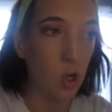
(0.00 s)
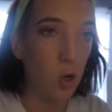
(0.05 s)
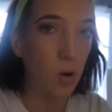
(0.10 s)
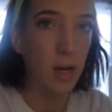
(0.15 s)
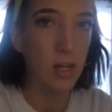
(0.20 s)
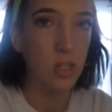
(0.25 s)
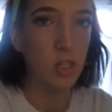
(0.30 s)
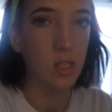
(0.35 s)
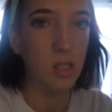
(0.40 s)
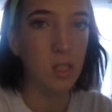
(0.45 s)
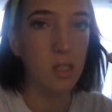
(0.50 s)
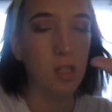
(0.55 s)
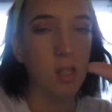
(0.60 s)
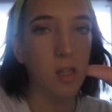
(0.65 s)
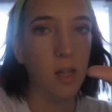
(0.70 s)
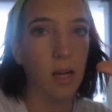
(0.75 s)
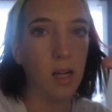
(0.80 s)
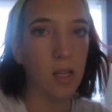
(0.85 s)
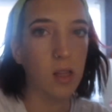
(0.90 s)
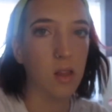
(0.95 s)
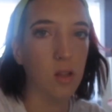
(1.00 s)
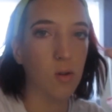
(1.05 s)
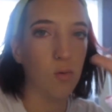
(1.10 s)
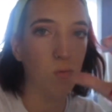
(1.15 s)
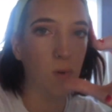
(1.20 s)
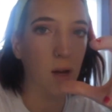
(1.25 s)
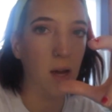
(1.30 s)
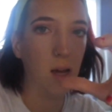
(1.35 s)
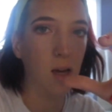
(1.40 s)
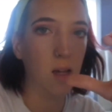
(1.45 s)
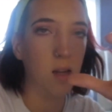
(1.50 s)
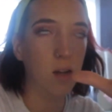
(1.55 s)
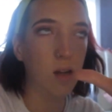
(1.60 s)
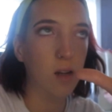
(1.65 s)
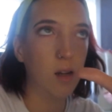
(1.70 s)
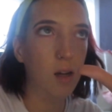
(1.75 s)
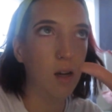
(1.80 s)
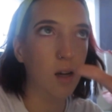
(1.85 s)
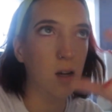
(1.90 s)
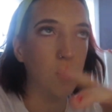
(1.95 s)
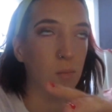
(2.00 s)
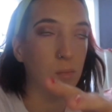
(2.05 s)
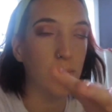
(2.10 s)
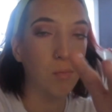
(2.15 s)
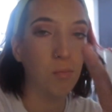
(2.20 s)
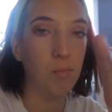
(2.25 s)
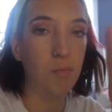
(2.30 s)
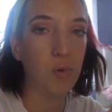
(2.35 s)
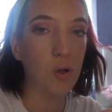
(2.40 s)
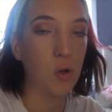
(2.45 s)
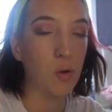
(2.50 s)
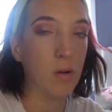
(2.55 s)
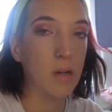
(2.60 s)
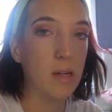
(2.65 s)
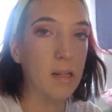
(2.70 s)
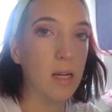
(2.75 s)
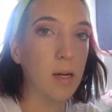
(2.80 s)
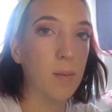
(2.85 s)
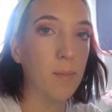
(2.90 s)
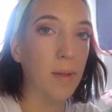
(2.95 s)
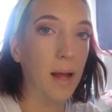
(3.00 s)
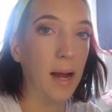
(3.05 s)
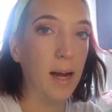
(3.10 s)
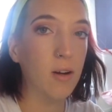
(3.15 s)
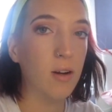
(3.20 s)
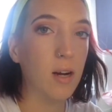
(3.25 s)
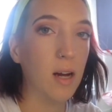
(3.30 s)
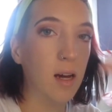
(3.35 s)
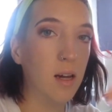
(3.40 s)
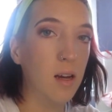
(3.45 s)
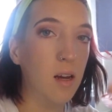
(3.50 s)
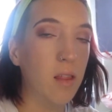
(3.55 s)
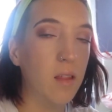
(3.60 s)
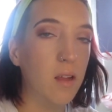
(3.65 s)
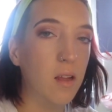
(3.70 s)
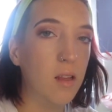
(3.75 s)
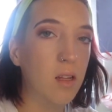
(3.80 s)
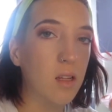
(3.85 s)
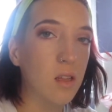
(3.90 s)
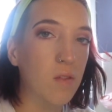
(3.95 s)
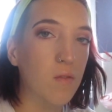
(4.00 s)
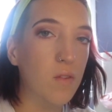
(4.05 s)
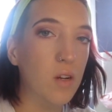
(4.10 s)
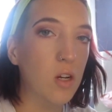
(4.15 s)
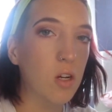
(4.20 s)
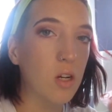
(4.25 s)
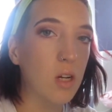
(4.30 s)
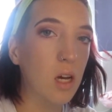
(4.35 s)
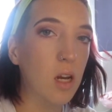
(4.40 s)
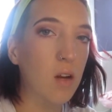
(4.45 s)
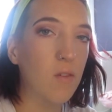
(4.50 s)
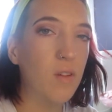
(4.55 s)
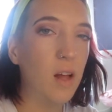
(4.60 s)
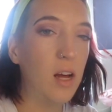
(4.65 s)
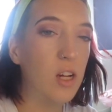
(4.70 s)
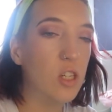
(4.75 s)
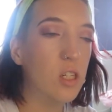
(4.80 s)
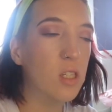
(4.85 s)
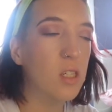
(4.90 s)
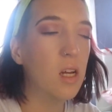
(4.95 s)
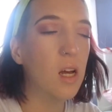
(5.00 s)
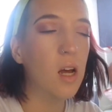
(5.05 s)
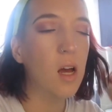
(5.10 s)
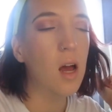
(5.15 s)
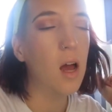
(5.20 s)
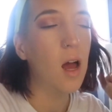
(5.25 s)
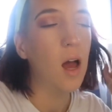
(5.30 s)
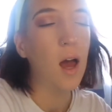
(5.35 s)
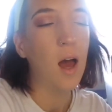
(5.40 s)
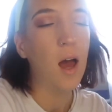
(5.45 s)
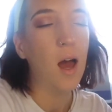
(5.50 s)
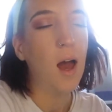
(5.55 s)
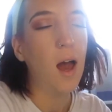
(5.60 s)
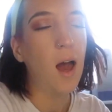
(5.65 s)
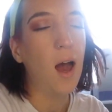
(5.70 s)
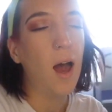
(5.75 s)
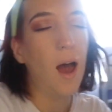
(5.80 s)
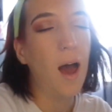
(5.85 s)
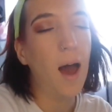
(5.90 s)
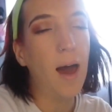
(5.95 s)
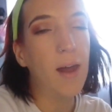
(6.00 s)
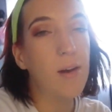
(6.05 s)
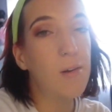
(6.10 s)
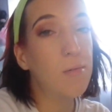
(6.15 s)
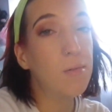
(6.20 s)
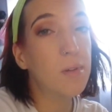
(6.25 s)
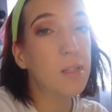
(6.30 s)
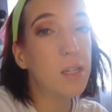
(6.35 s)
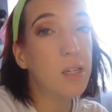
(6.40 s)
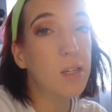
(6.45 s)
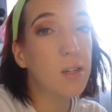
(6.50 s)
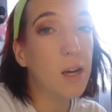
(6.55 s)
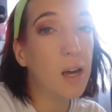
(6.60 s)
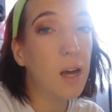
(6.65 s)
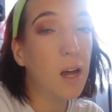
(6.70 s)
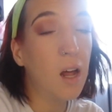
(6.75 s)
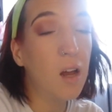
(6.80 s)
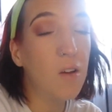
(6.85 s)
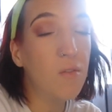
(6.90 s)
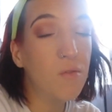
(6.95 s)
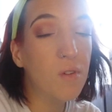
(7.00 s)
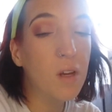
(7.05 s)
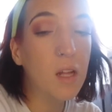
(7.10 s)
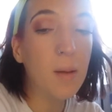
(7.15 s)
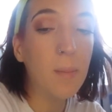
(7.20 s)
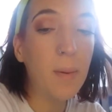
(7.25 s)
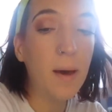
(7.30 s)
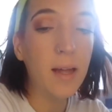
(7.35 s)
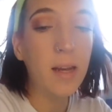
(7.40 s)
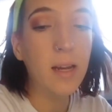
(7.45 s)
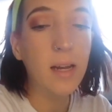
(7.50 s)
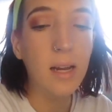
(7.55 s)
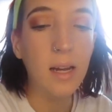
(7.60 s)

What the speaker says: I just did like the red and green like background, and then the video kind of flashes. I don't really know how I feel about it.